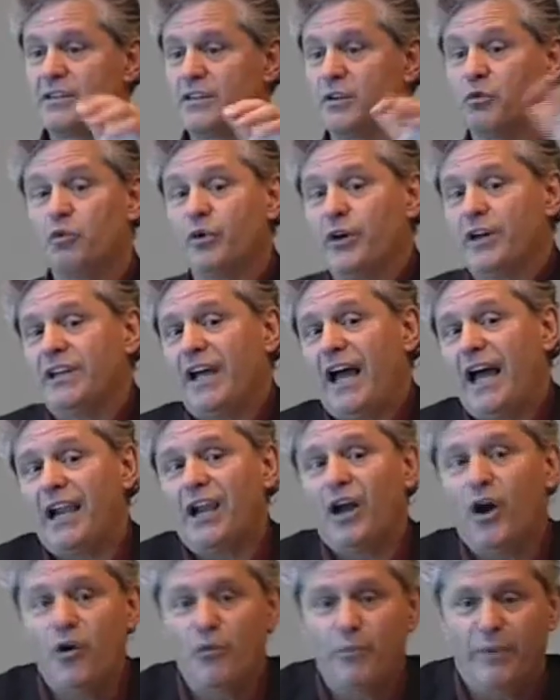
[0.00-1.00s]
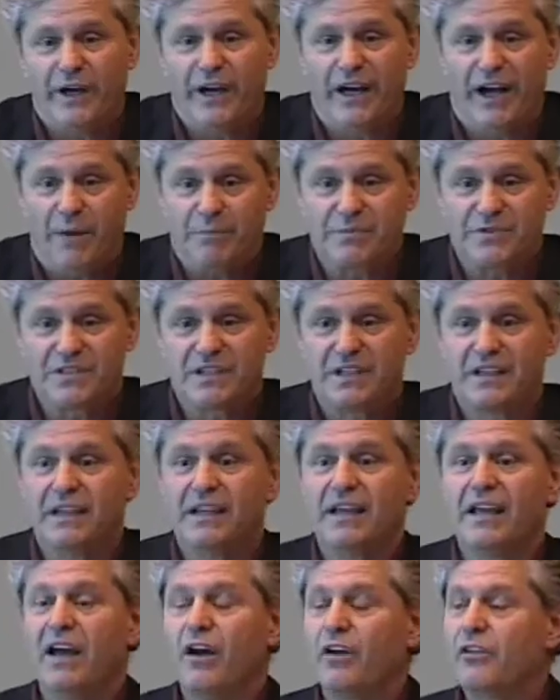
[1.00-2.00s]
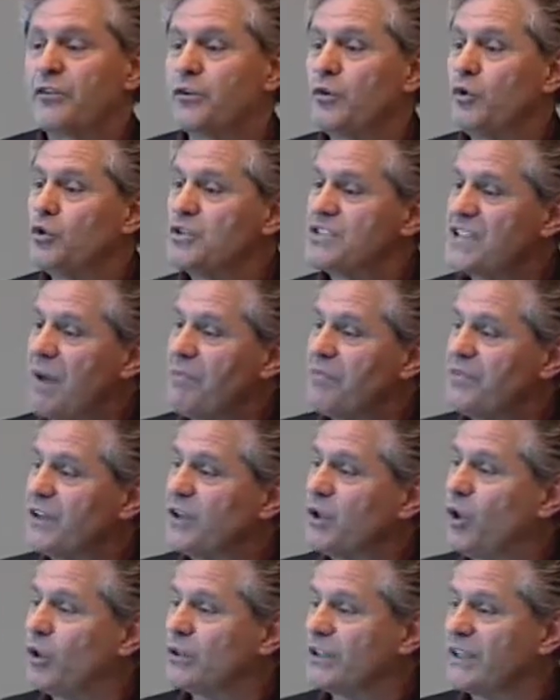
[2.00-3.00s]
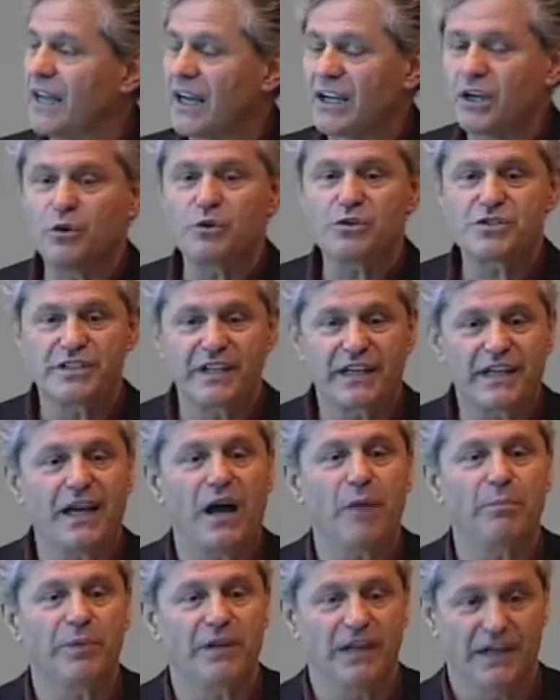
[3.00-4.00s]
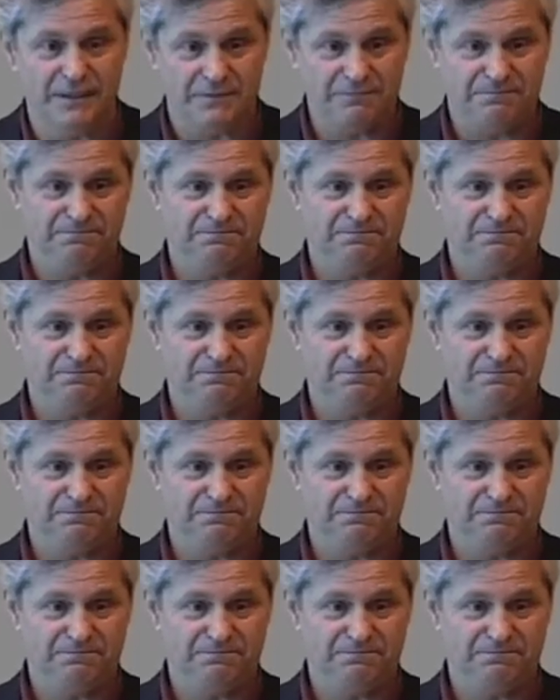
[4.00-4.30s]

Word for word: the word hello perhaps, through something called an acoustic coupler.